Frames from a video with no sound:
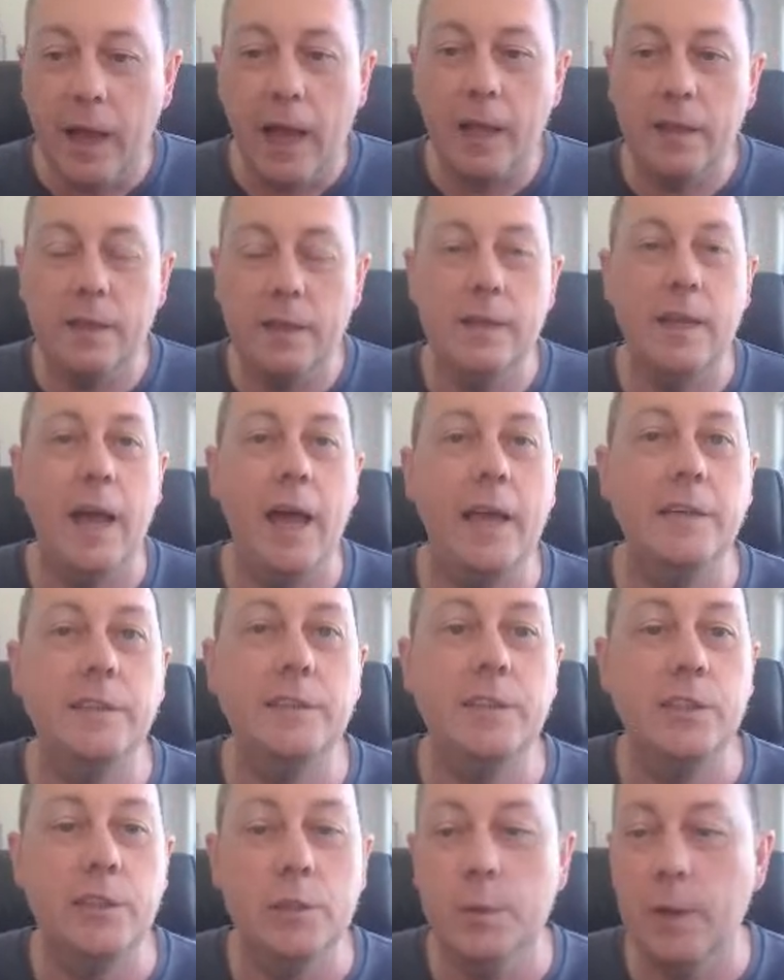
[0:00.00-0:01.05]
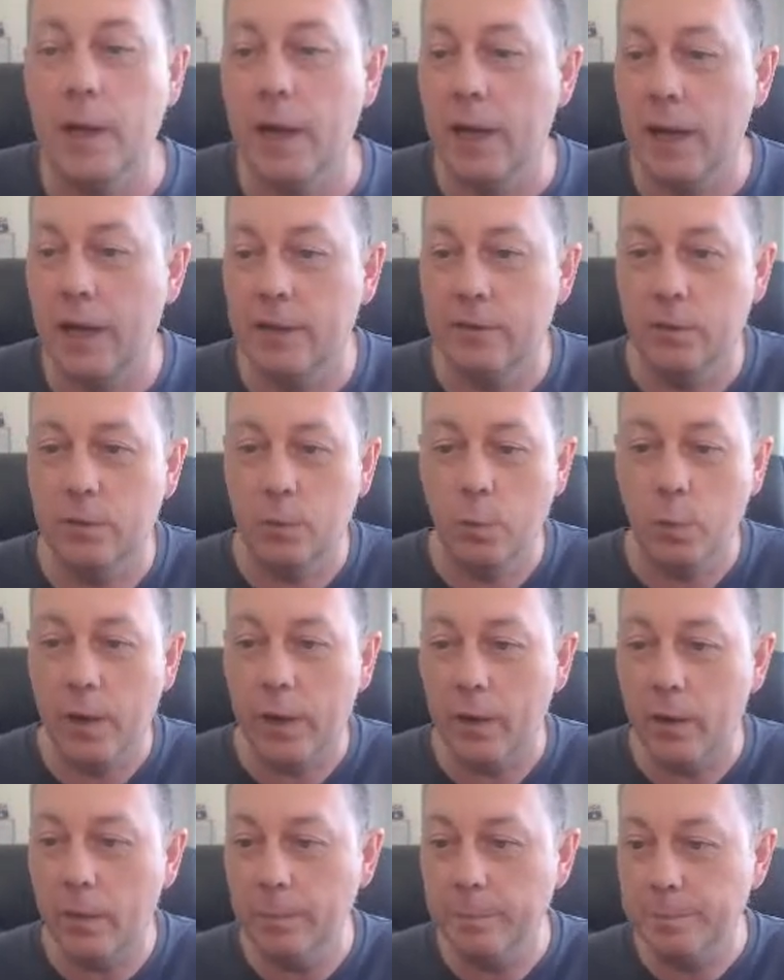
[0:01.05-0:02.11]
Alan, hi to you as
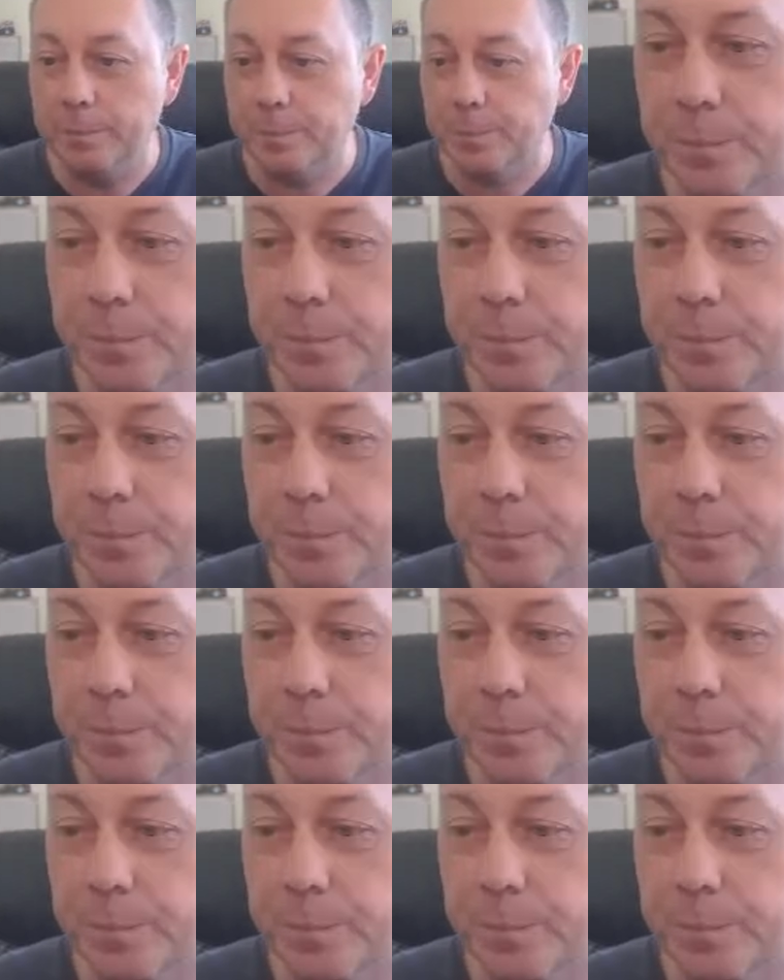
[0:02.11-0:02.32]
well.